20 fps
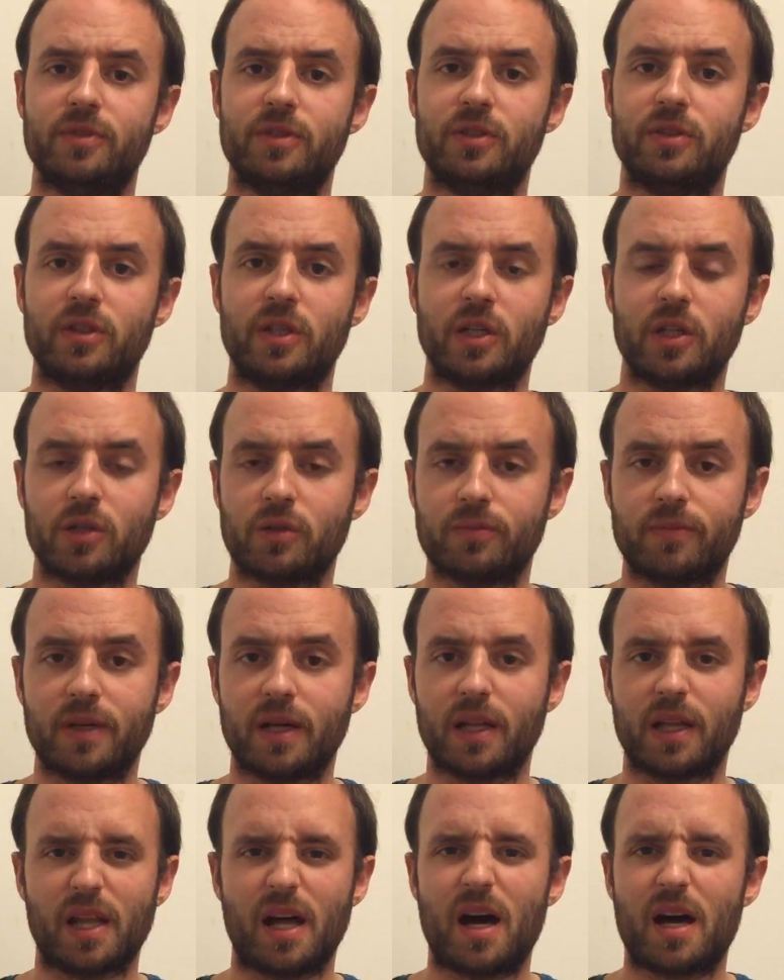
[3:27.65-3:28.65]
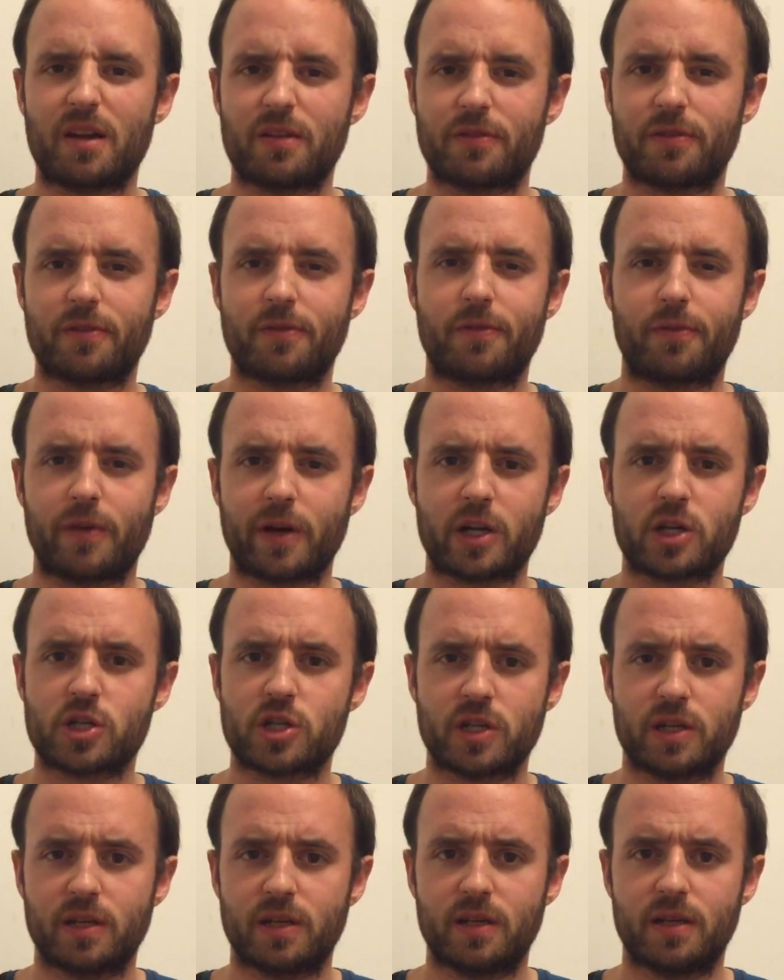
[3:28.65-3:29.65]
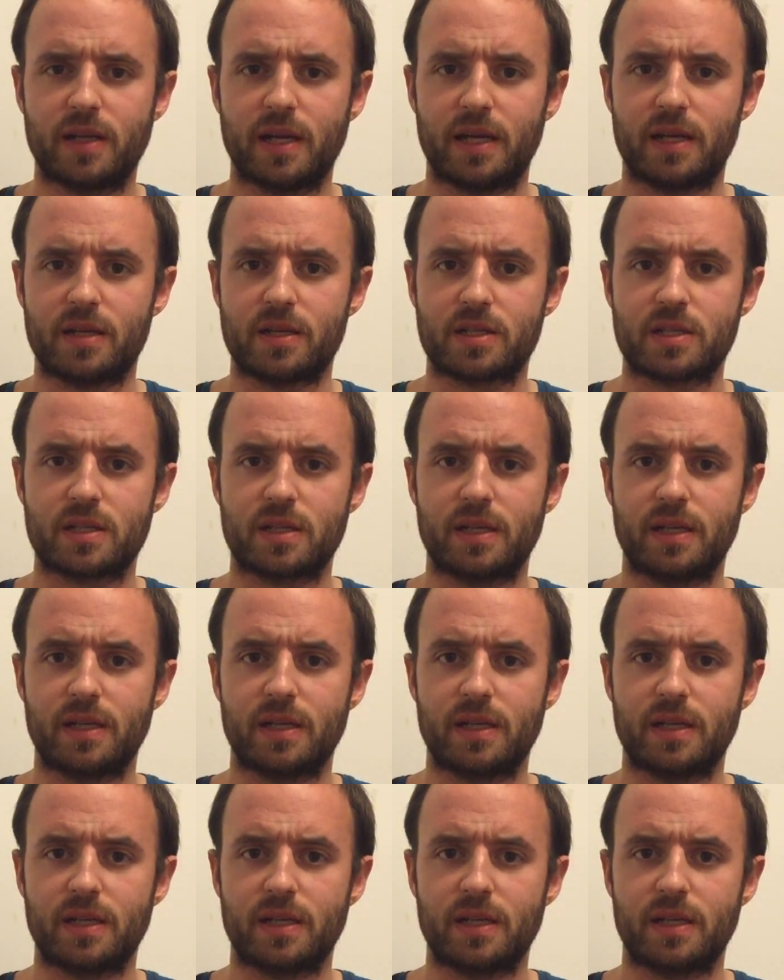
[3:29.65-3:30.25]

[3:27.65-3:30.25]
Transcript: a lot of friction and